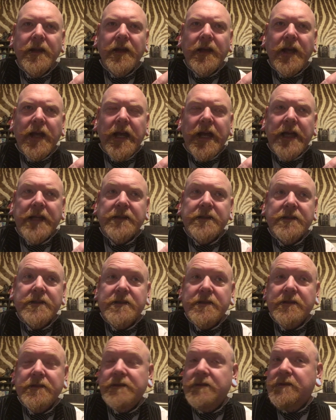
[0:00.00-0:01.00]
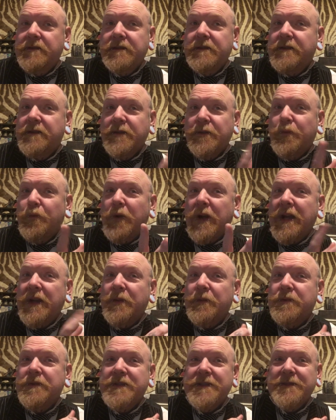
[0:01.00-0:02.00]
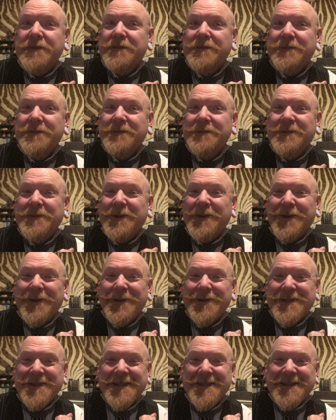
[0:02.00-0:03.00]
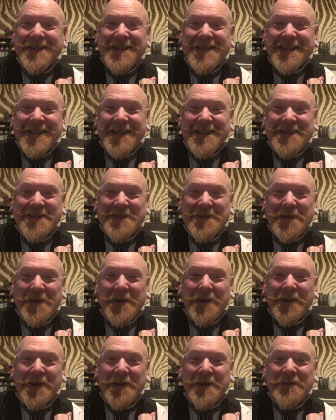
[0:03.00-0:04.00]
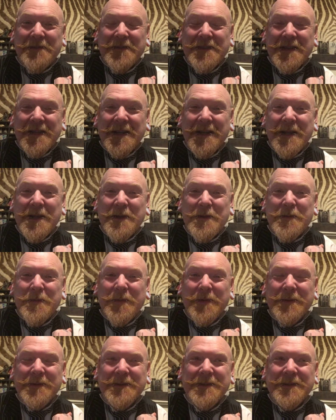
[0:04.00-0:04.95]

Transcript: and wowed audiences all over the globe.